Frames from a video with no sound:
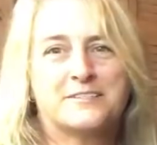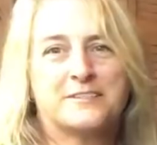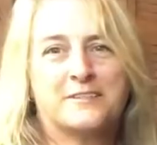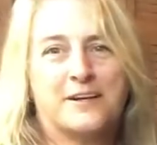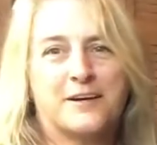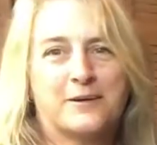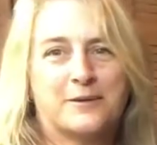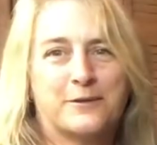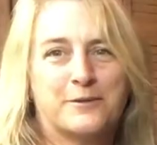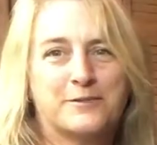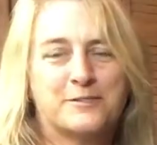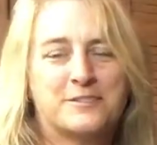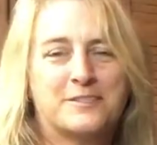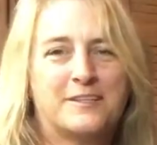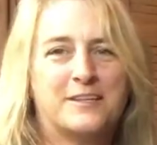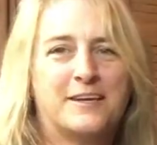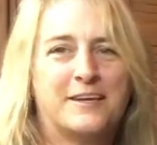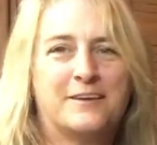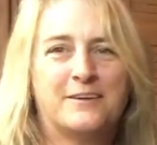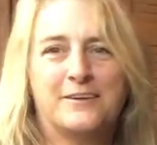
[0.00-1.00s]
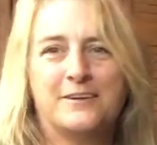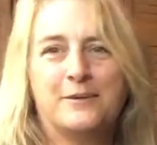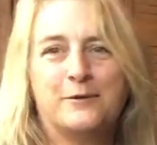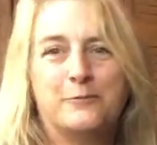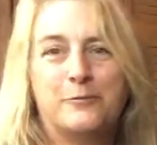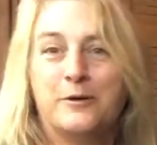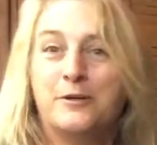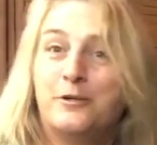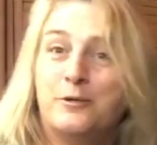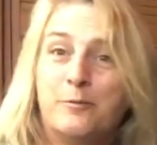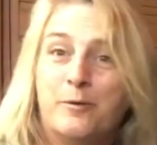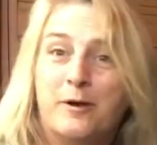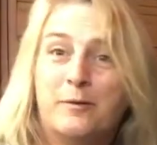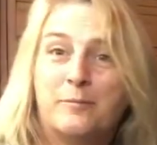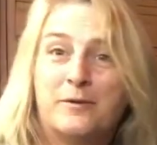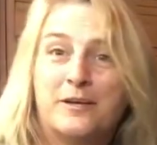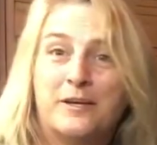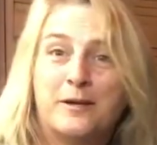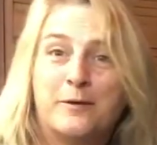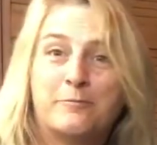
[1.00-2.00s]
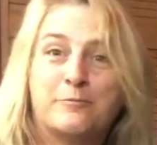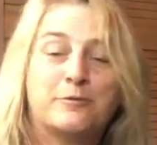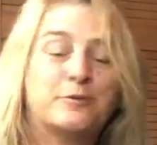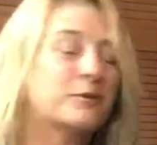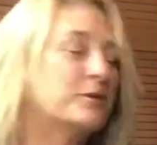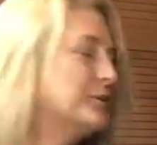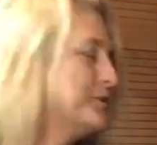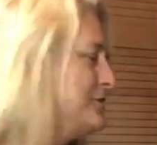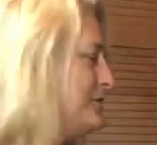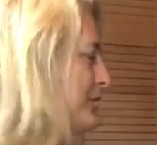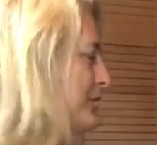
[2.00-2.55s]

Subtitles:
they're not close to the area, well, you might pick it up for a good